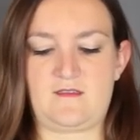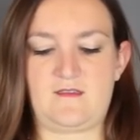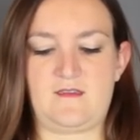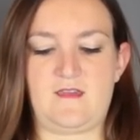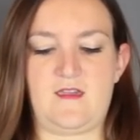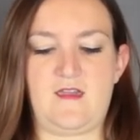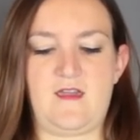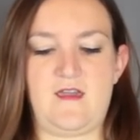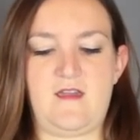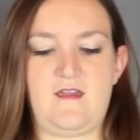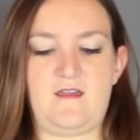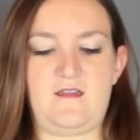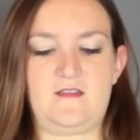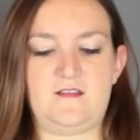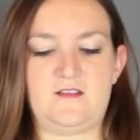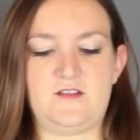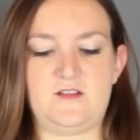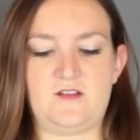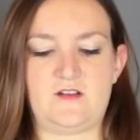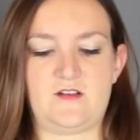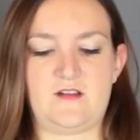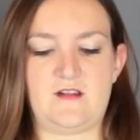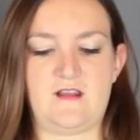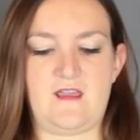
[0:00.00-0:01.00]
Okay,
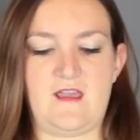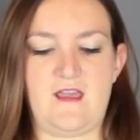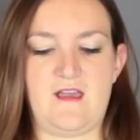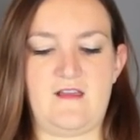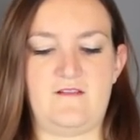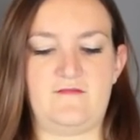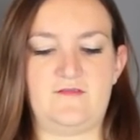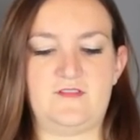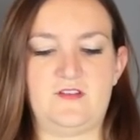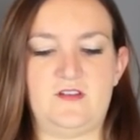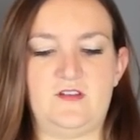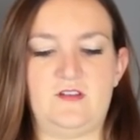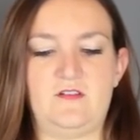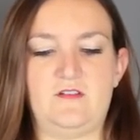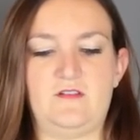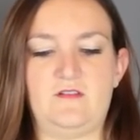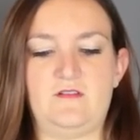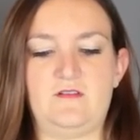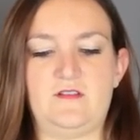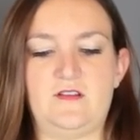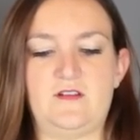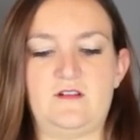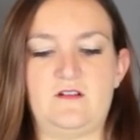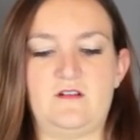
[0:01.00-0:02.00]
so you're gonna have
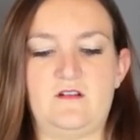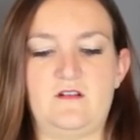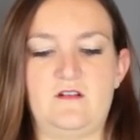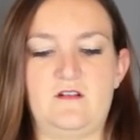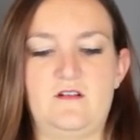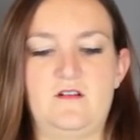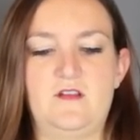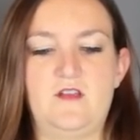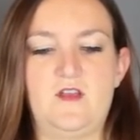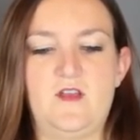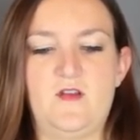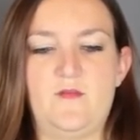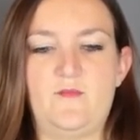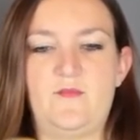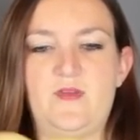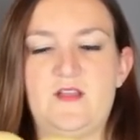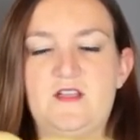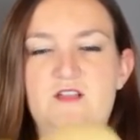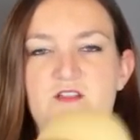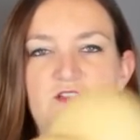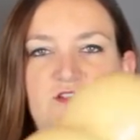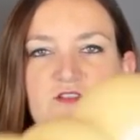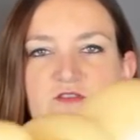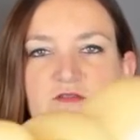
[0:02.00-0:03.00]
two little
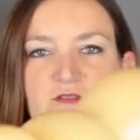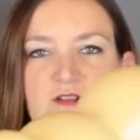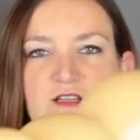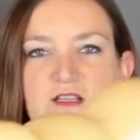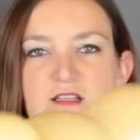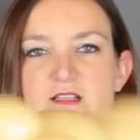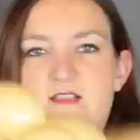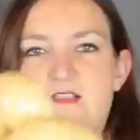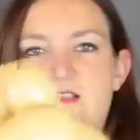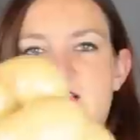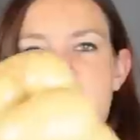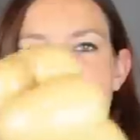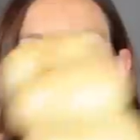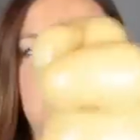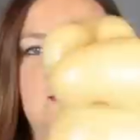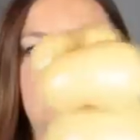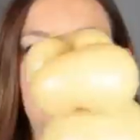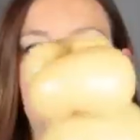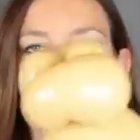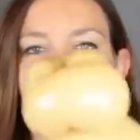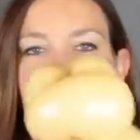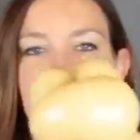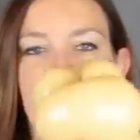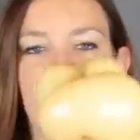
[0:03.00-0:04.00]
pinch twists on
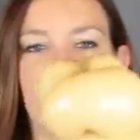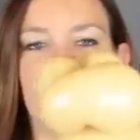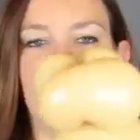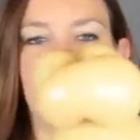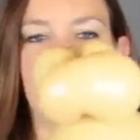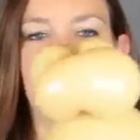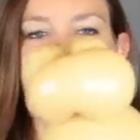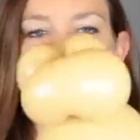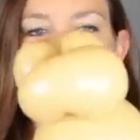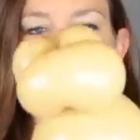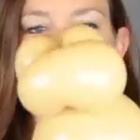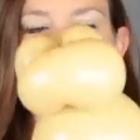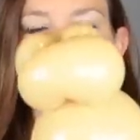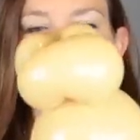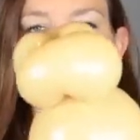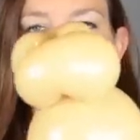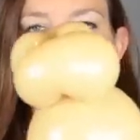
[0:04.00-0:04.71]
top of